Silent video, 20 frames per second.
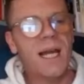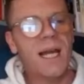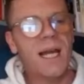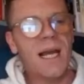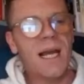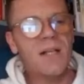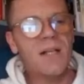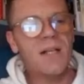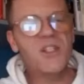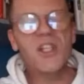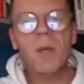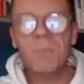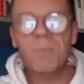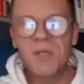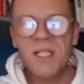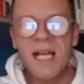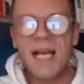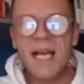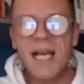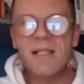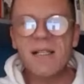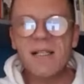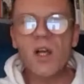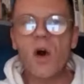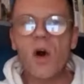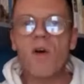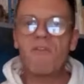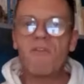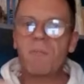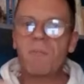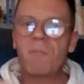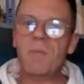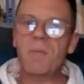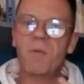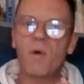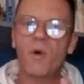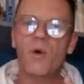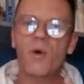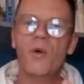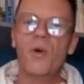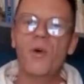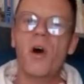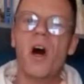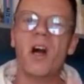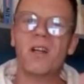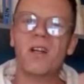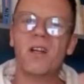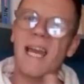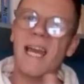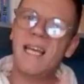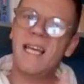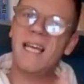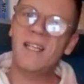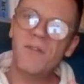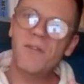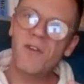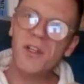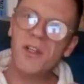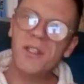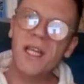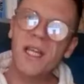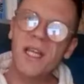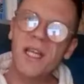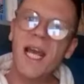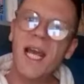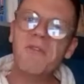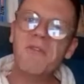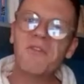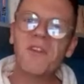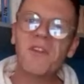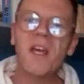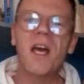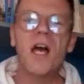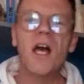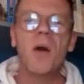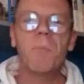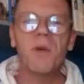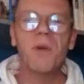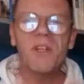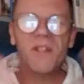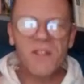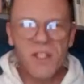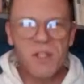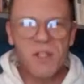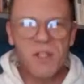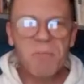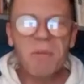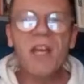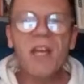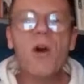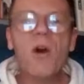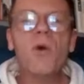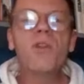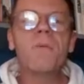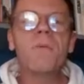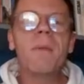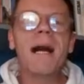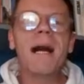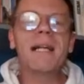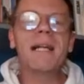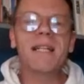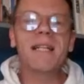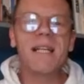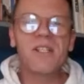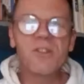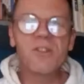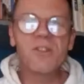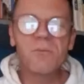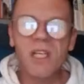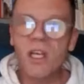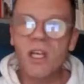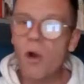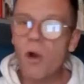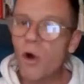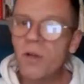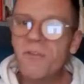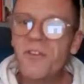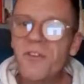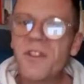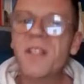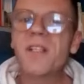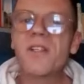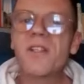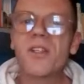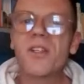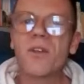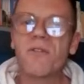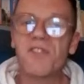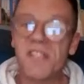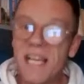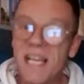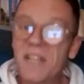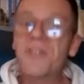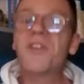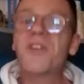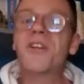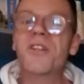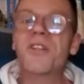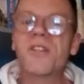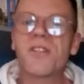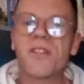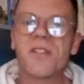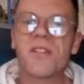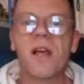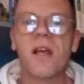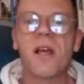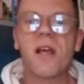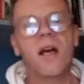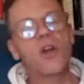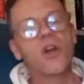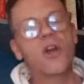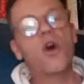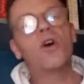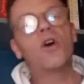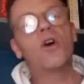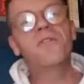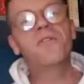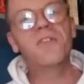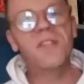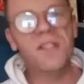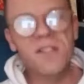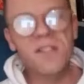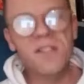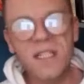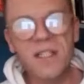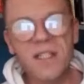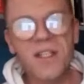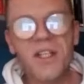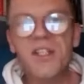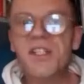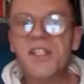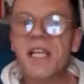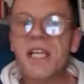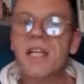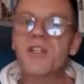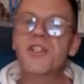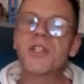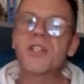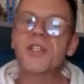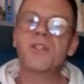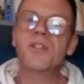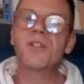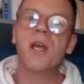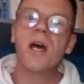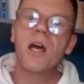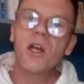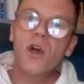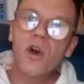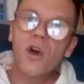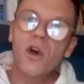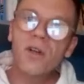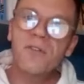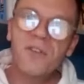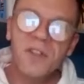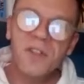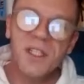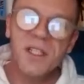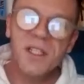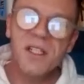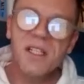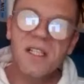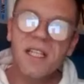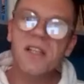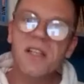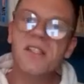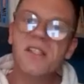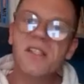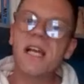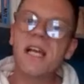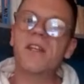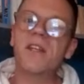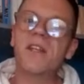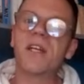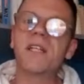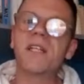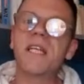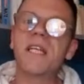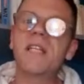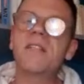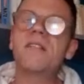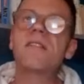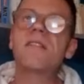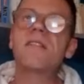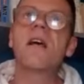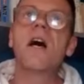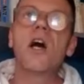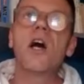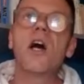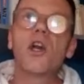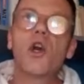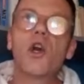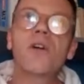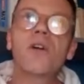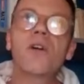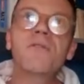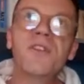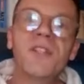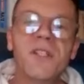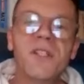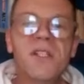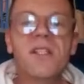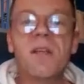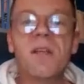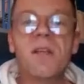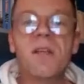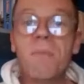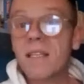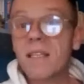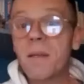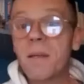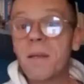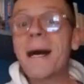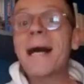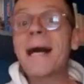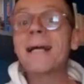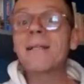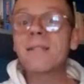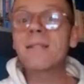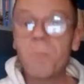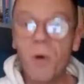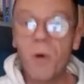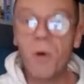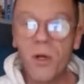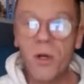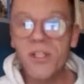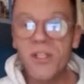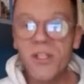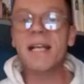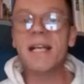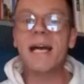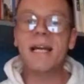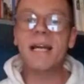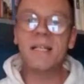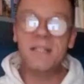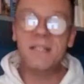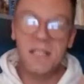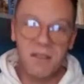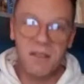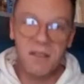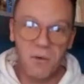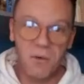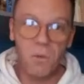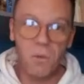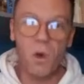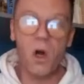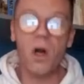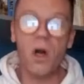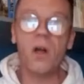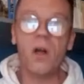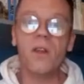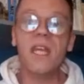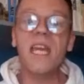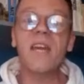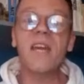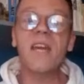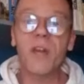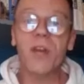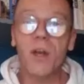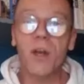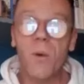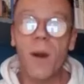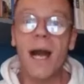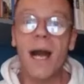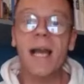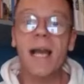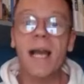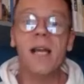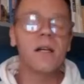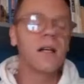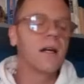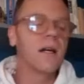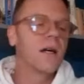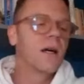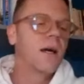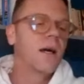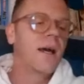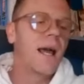subsets of people who are kind of on the left, but they display all the mannerisms and confidence of centrists, confidence in their assertions, confidence to assert their needs, confidence to make demands upon society for what they require.